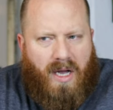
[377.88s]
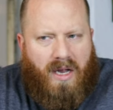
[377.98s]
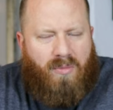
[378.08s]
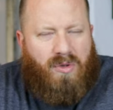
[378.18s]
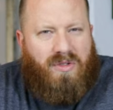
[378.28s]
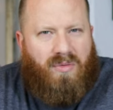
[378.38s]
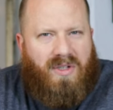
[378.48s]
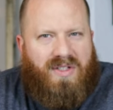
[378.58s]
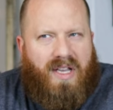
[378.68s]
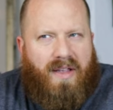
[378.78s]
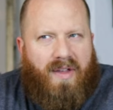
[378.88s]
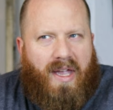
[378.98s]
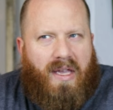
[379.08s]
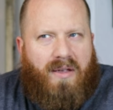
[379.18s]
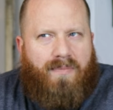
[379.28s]
I almost want to say
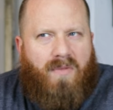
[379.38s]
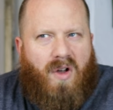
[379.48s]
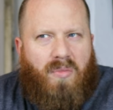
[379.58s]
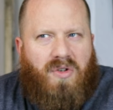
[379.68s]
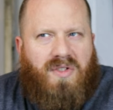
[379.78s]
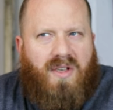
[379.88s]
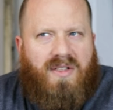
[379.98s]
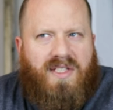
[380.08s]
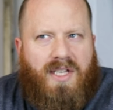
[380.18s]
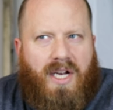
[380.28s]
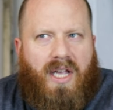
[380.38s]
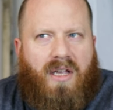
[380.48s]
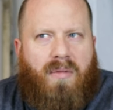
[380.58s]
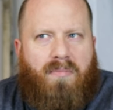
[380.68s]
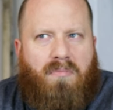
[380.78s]
like almost
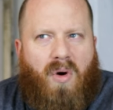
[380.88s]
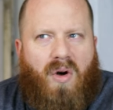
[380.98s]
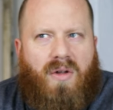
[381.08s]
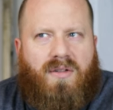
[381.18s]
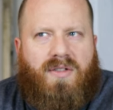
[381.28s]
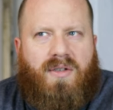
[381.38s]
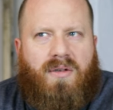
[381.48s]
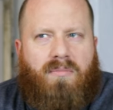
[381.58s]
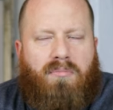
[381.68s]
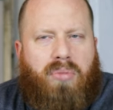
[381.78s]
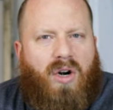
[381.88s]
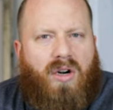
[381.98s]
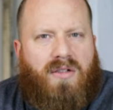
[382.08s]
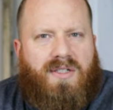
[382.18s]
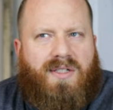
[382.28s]
acidic malt,
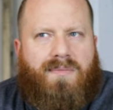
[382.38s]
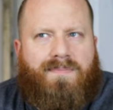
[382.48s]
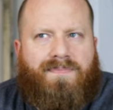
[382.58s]
burnt